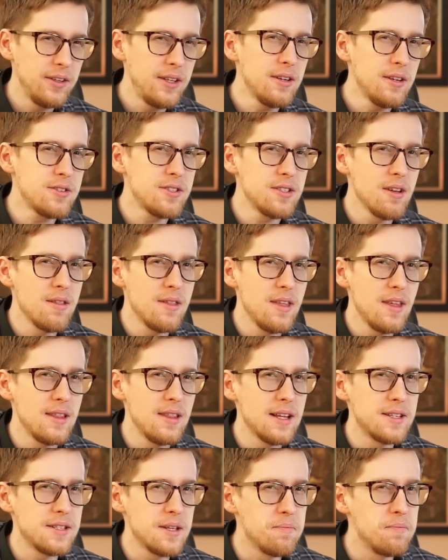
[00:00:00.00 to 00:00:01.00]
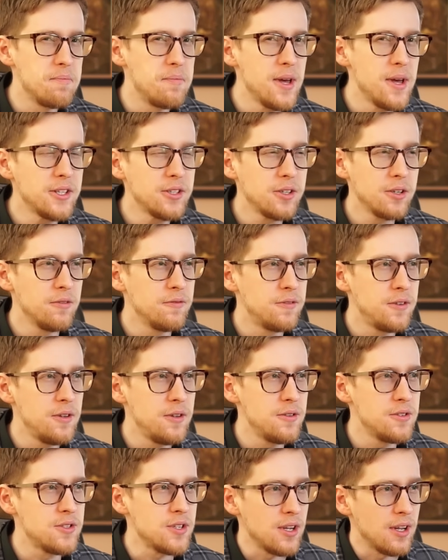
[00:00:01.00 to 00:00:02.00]
here's something that's a bit
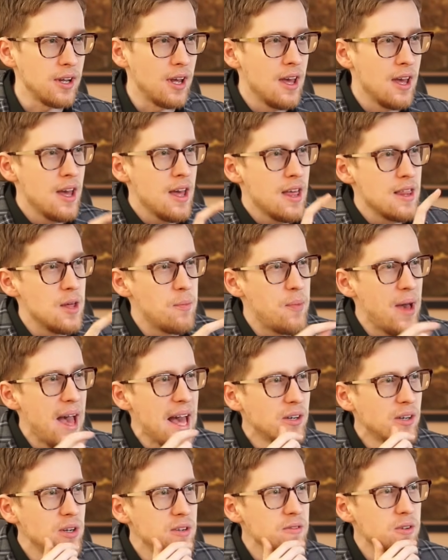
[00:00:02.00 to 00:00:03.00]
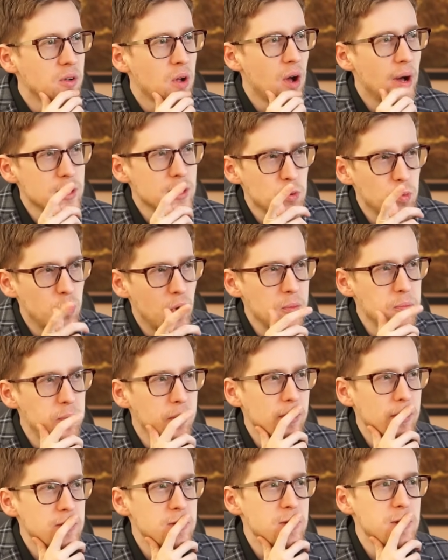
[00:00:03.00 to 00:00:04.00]
confusing. The battery will cost
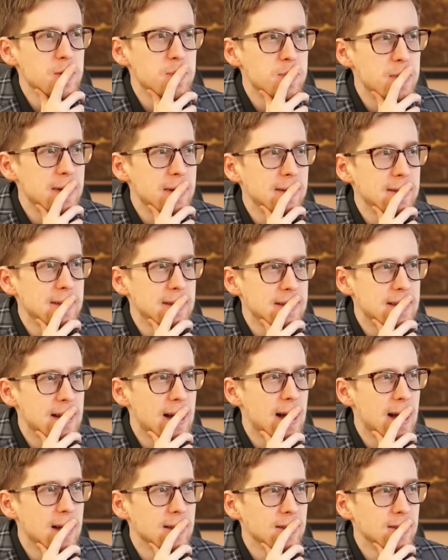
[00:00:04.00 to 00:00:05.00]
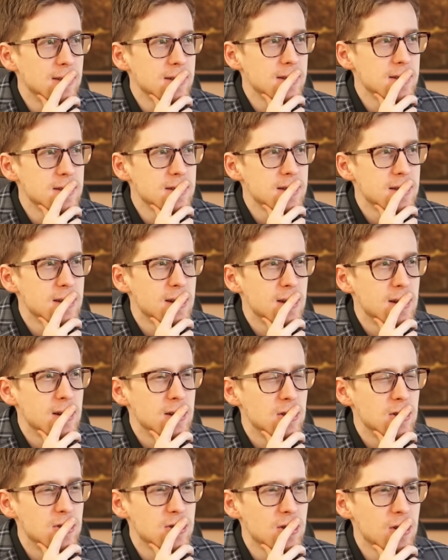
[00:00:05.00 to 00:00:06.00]
$1.2 billion,
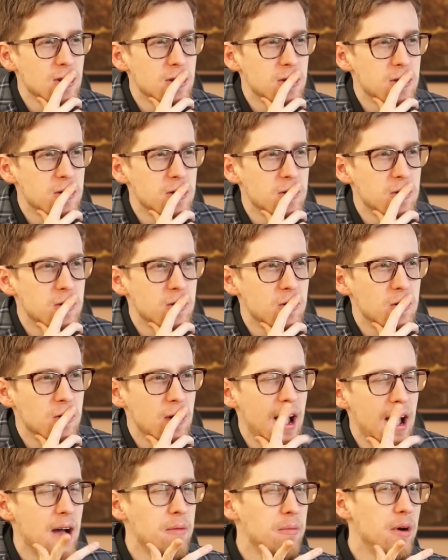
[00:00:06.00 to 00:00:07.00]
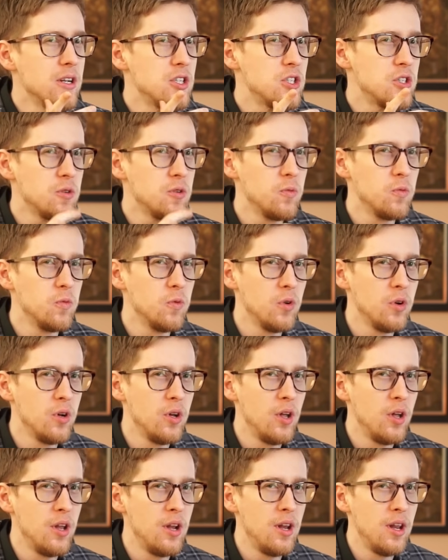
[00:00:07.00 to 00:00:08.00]
so how much
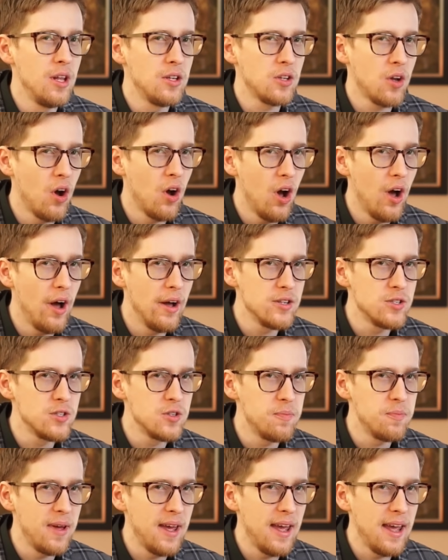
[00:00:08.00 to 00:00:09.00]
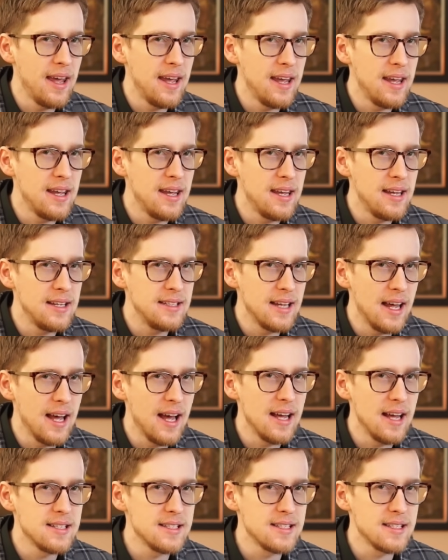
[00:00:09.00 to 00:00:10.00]
would it cost to pay
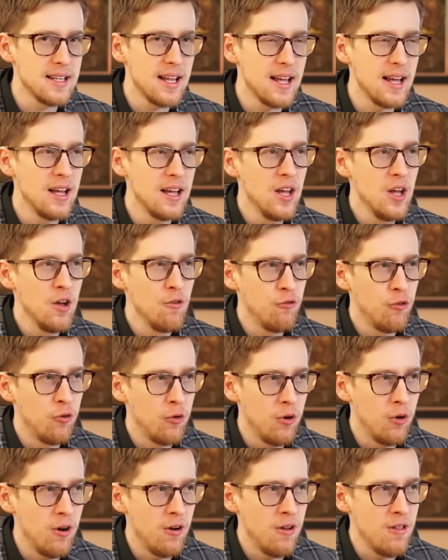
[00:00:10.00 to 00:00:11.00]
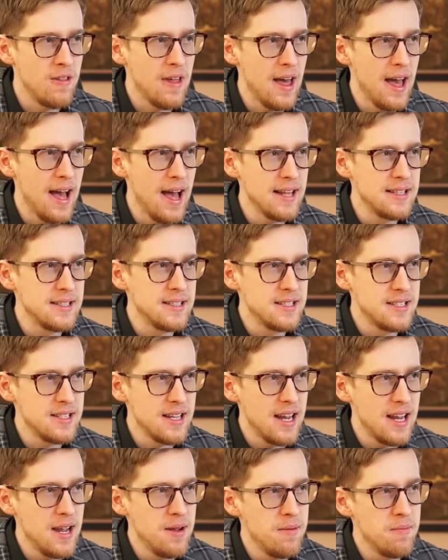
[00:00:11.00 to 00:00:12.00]
Tesla for that
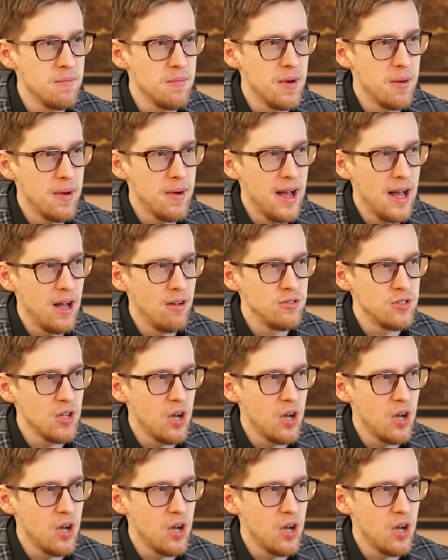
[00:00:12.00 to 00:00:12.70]
same amount